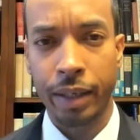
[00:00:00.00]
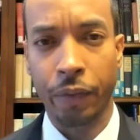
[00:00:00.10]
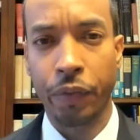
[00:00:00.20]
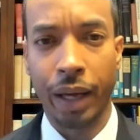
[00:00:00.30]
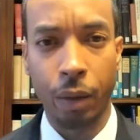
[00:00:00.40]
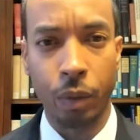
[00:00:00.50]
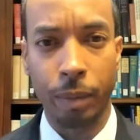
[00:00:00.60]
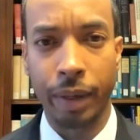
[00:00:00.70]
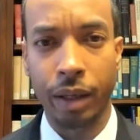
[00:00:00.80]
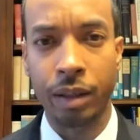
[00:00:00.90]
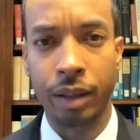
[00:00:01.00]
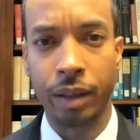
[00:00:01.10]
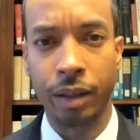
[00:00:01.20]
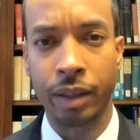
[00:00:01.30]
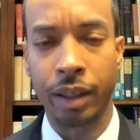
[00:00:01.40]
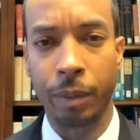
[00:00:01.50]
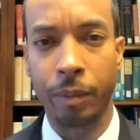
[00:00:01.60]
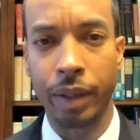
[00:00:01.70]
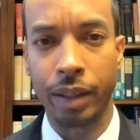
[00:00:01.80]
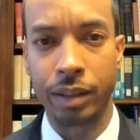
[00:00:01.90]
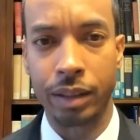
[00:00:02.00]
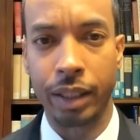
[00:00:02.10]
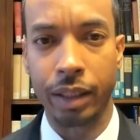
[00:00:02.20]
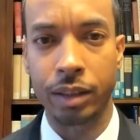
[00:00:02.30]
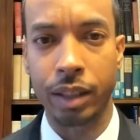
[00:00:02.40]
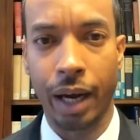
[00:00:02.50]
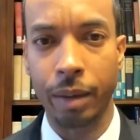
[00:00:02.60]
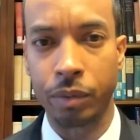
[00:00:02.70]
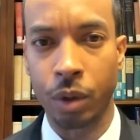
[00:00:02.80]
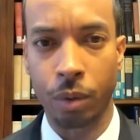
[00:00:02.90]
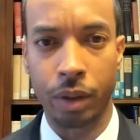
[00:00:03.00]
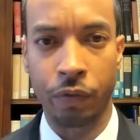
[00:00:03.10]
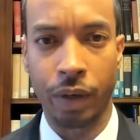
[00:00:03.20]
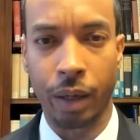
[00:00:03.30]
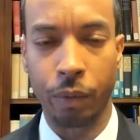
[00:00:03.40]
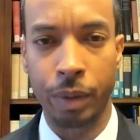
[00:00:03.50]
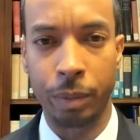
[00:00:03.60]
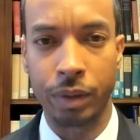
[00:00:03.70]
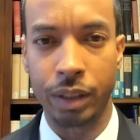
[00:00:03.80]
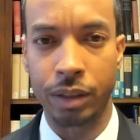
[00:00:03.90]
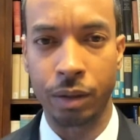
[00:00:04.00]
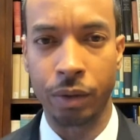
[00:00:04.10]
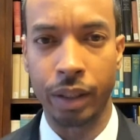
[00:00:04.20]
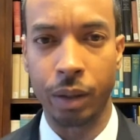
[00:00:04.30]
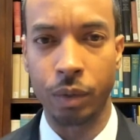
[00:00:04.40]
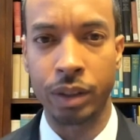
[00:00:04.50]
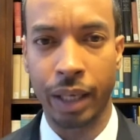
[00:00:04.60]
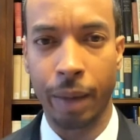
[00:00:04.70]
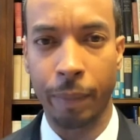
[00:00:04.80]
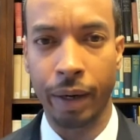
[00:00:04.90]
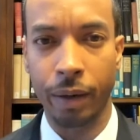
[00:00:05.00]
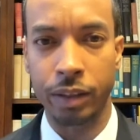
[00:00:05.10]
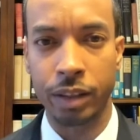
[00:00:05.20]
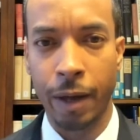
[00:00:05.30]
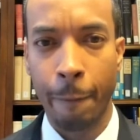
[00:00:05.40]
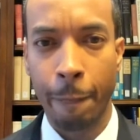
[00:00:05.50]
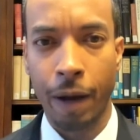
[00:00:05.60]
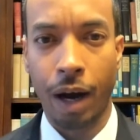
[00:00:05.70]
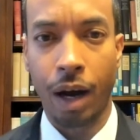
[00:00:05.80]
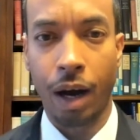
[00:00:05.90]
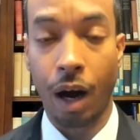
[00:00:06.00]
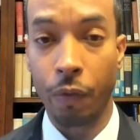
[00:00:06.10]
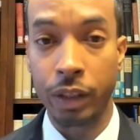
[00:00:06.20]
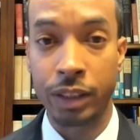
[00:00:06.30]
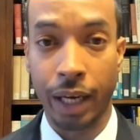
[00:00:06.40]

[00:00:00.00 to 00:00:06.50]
Now, the thing I want to make clear, Kim, is this. I am totally fine with people disagreeing with Sam Harris on the